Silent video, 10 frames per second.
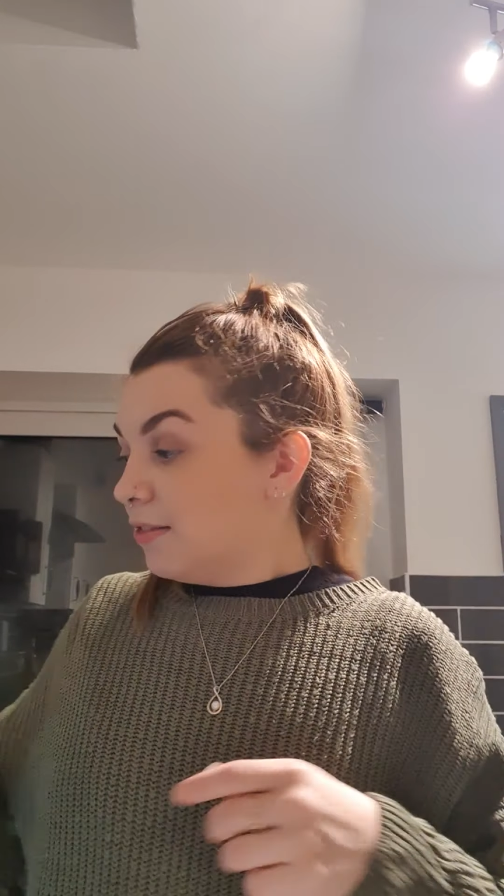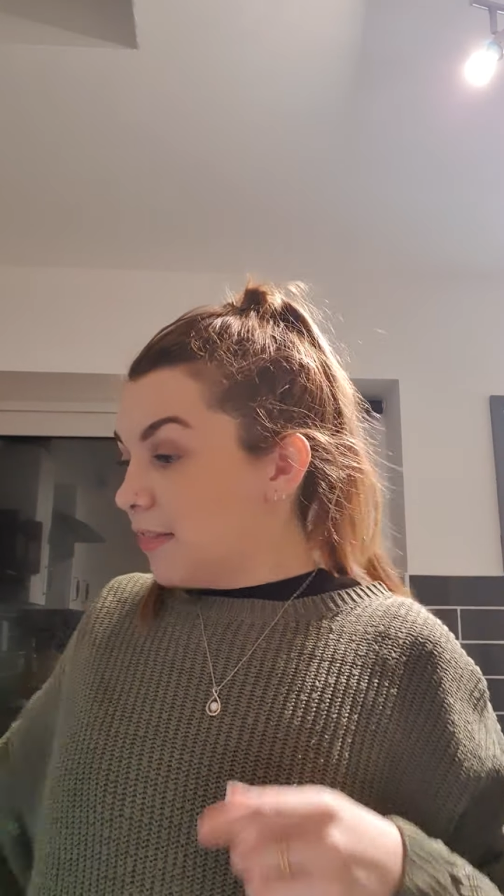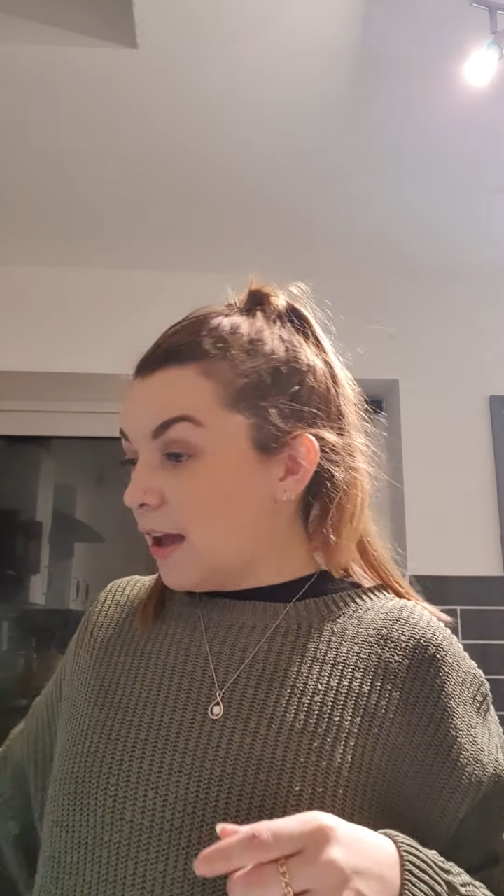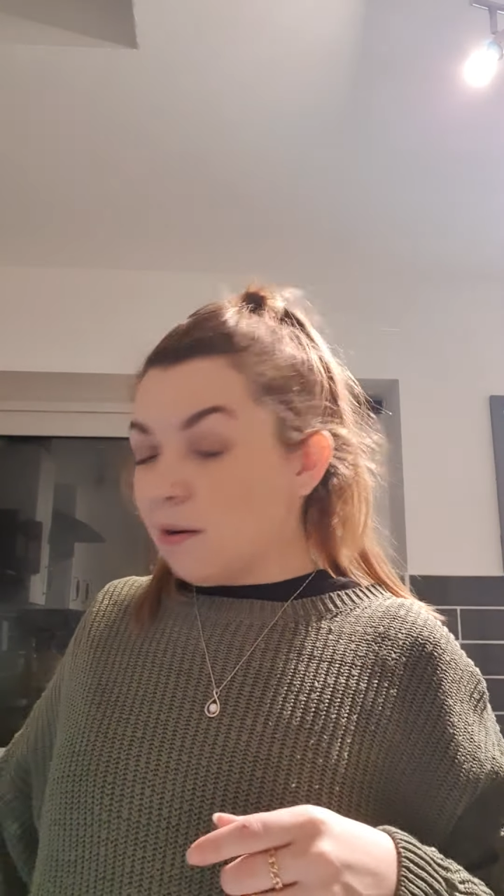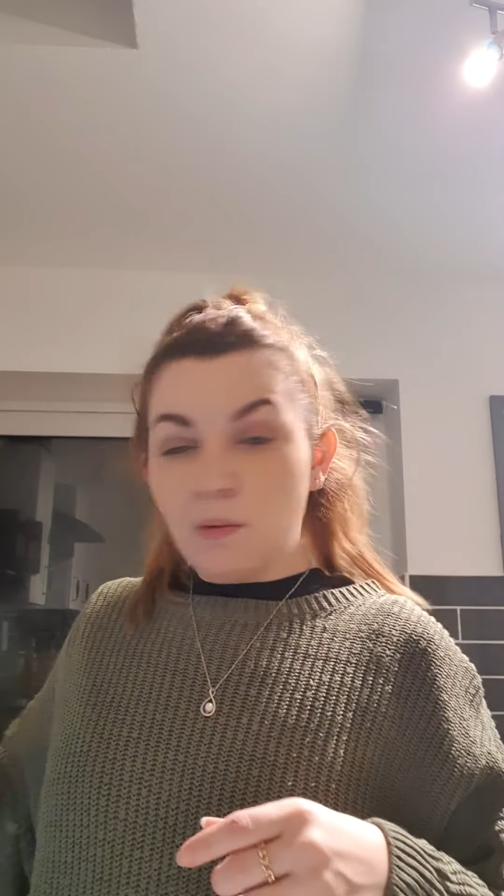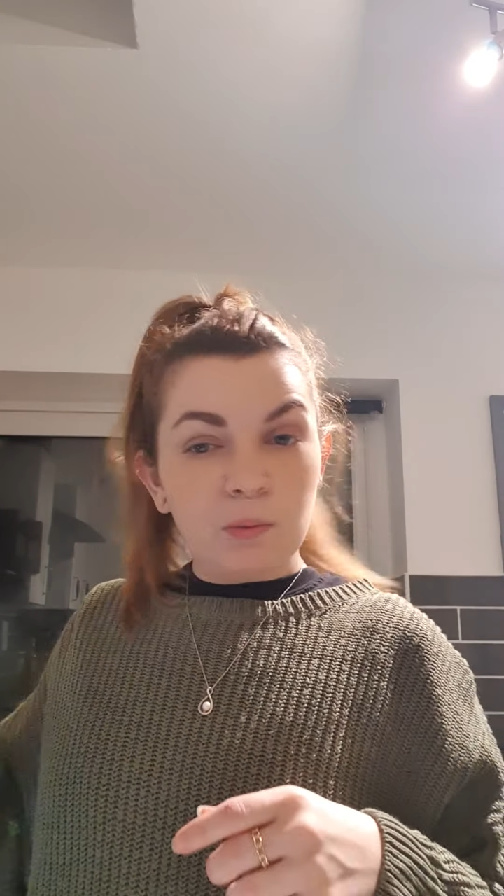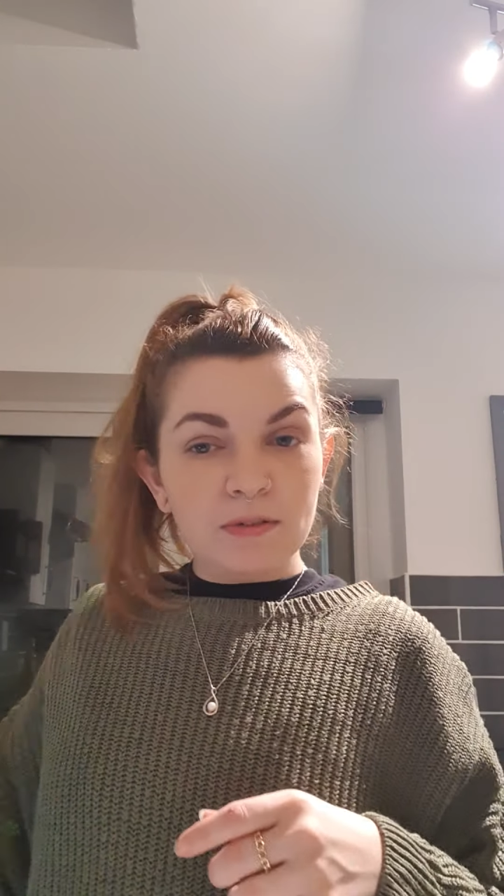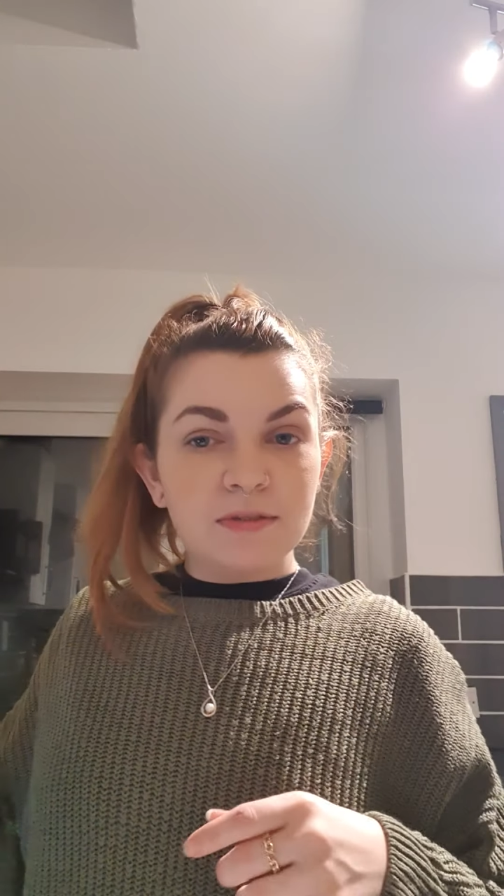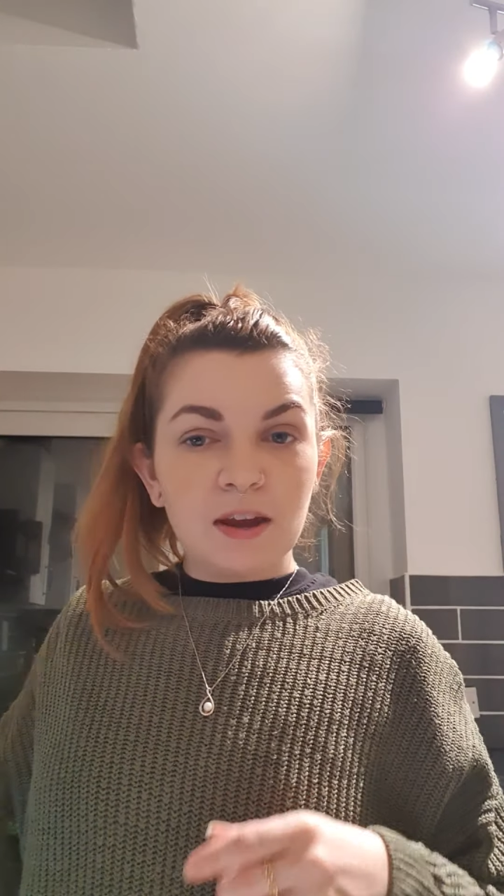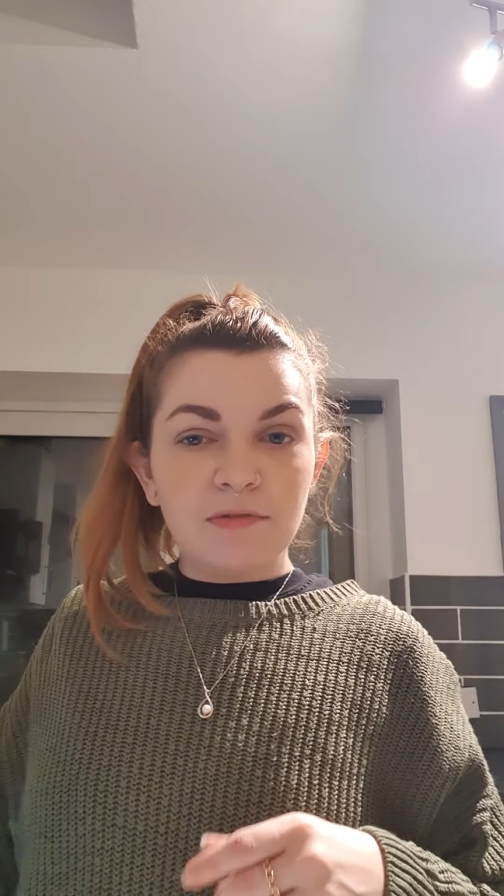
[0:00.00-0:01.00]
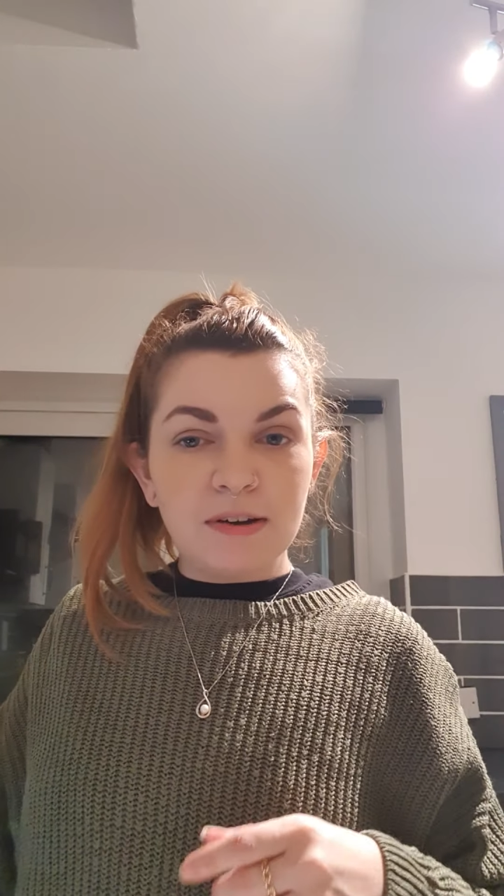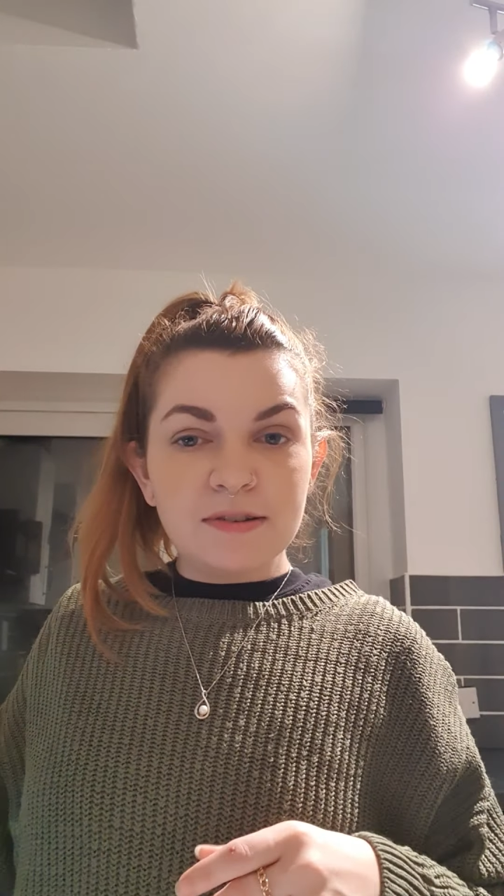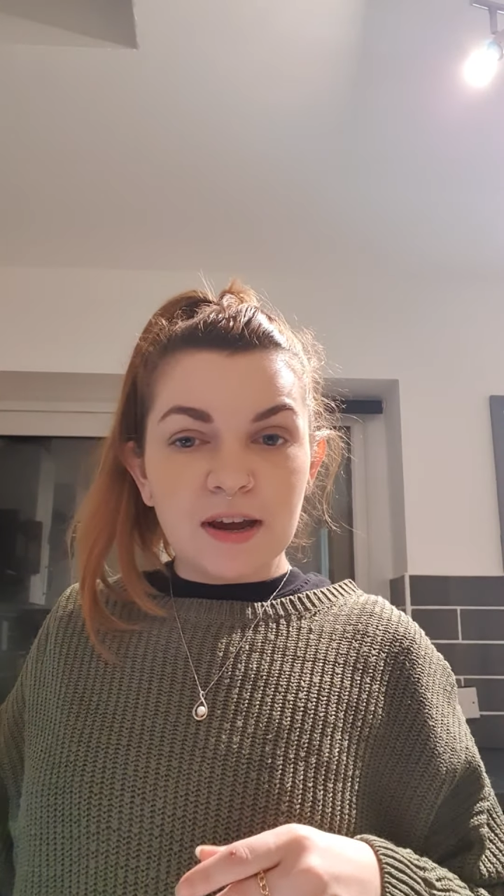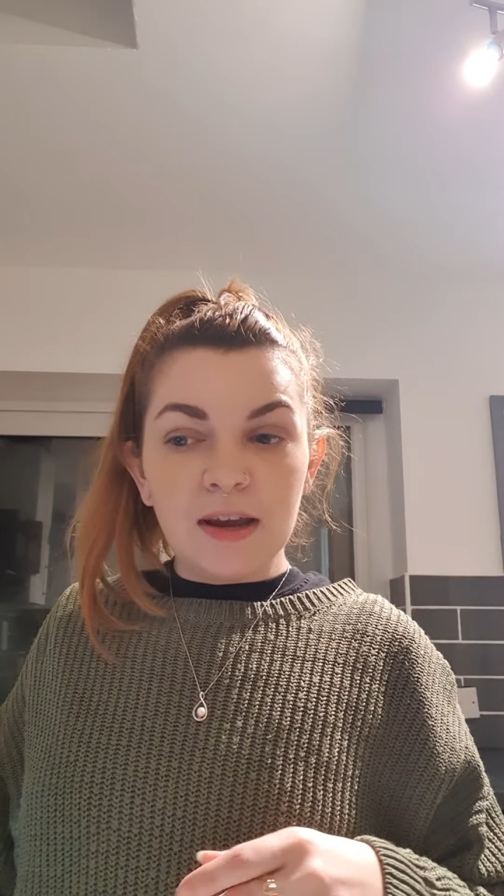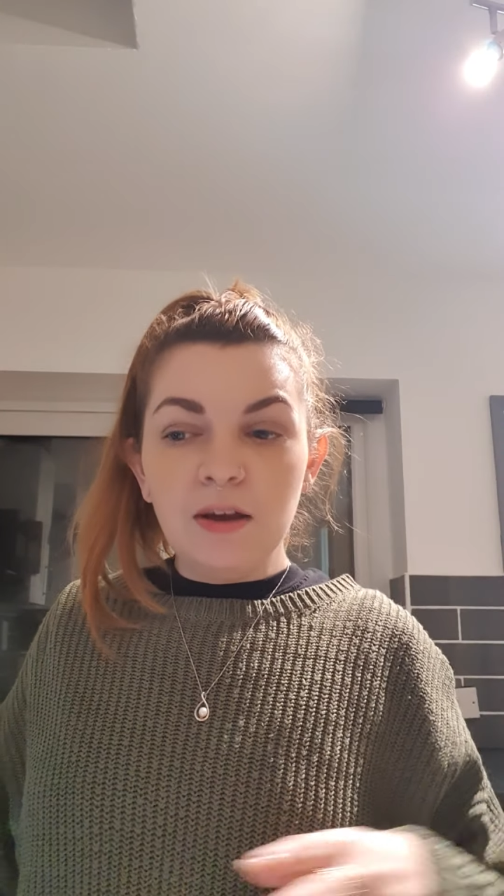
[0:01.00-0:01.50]
Then, once they're
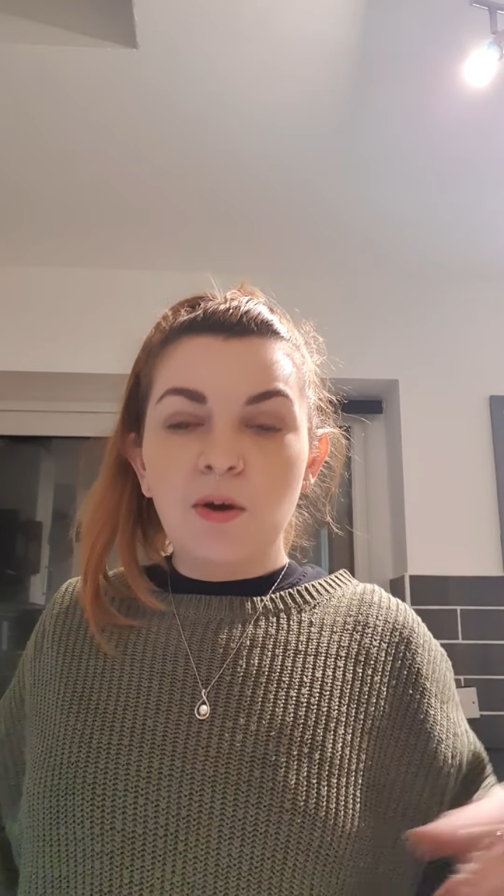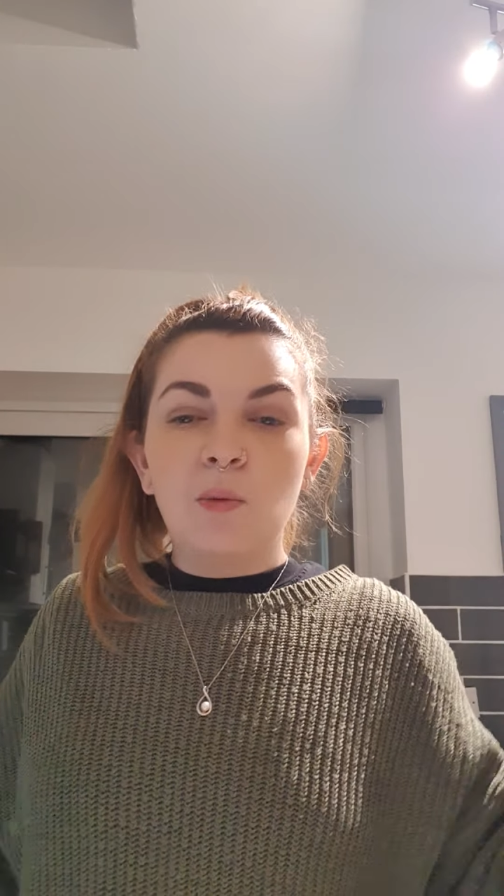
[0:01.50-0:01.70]
ready,